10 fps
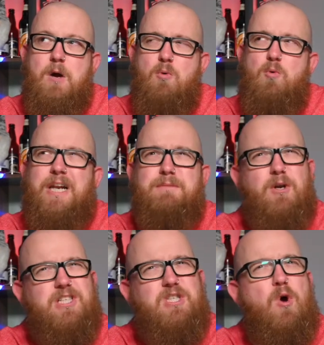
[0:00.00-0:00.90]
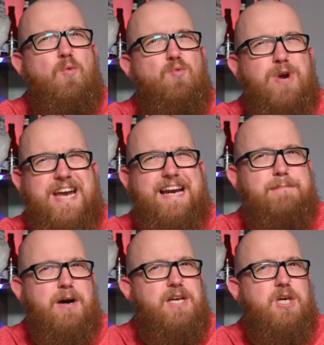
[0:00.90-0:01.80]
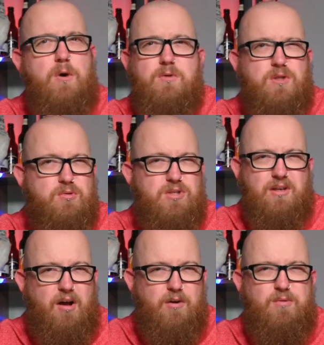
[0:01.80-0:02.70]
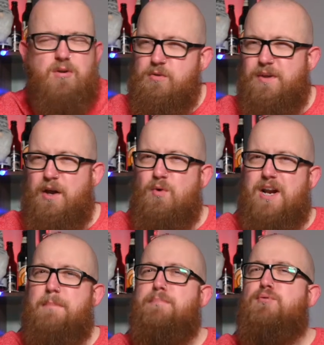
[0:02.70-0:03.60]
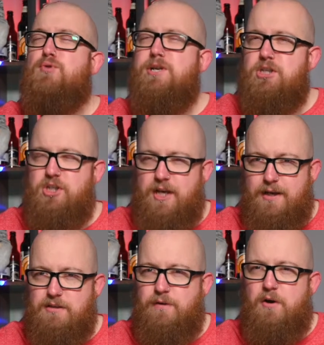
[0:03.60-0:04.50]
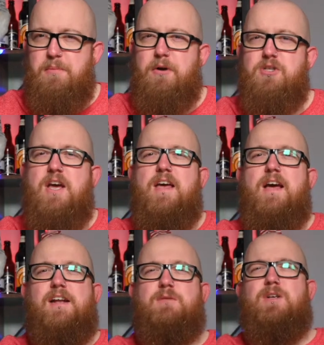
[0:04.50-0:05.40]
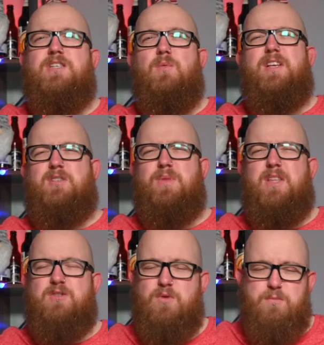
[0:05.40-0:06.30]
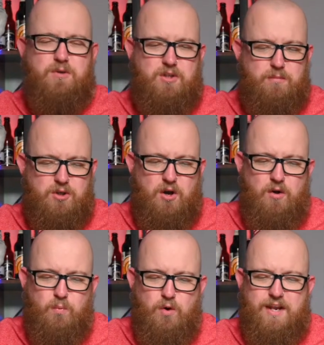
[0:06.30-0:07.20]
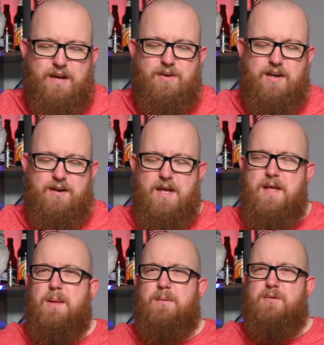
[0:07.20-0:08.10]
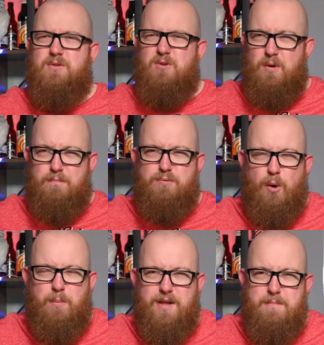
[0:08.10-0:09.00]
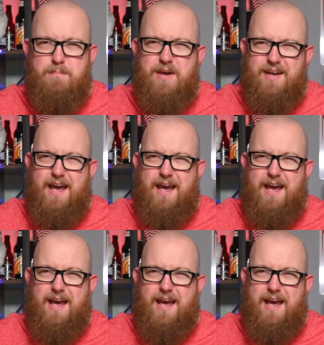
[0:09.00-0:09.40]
well, let's be honest, not really my go-to style. Not something I really appreciate very much. And especially when it's something that someone's put so much hard work and effort in, done a properly big,